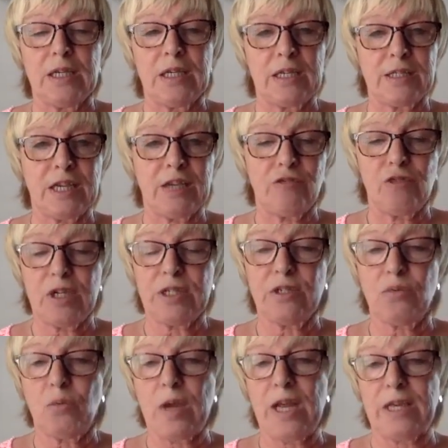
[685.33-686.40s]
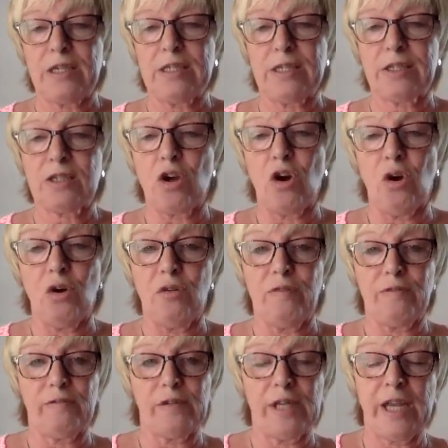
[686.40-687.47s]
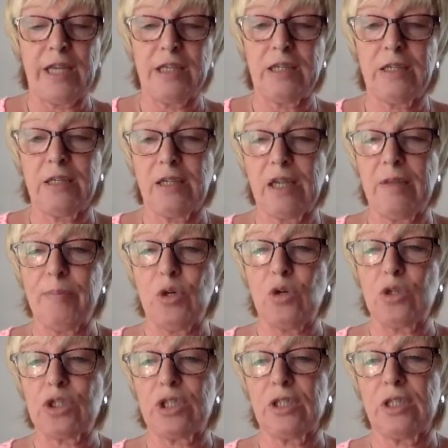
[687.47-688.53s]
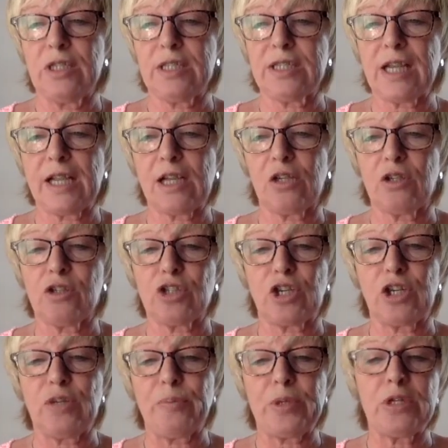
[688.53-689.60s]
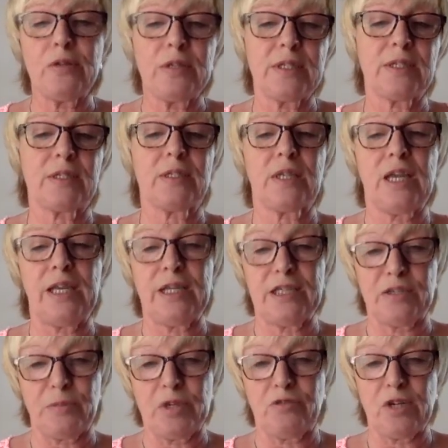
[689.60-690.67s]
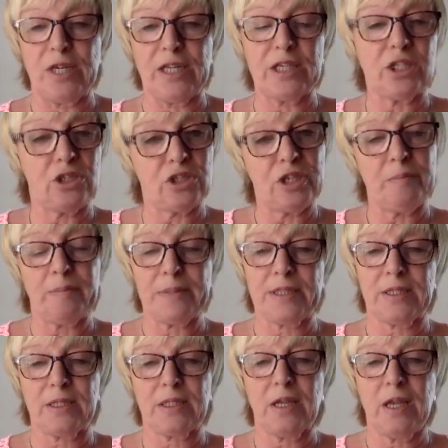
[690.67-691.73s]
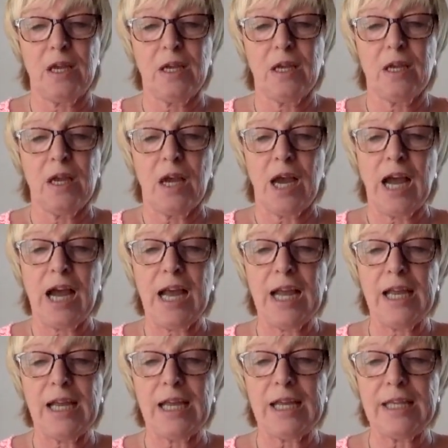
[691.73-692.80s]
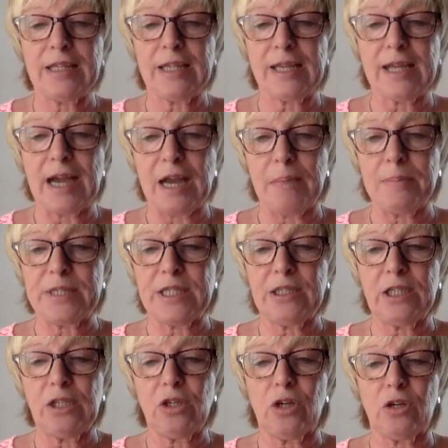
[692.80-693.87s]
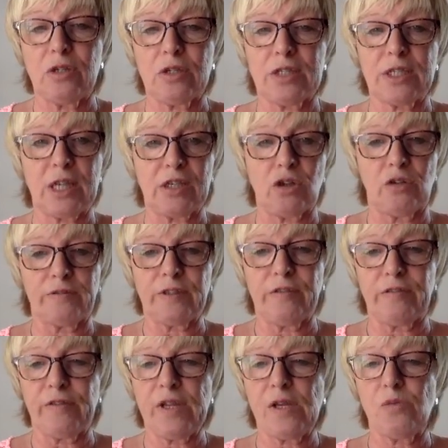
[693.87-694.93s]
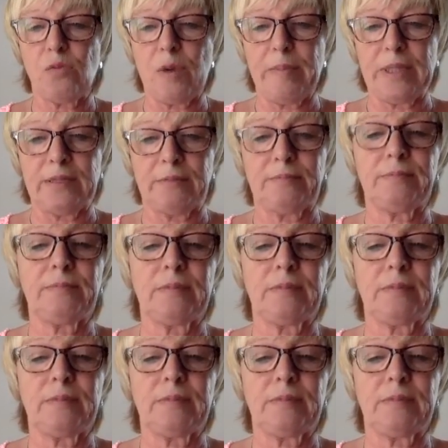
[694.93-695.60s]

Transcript: as I raise awareness of hidden emotional and psychological abuse in intimate relationships, highlight the gaps in the laws that often fail women,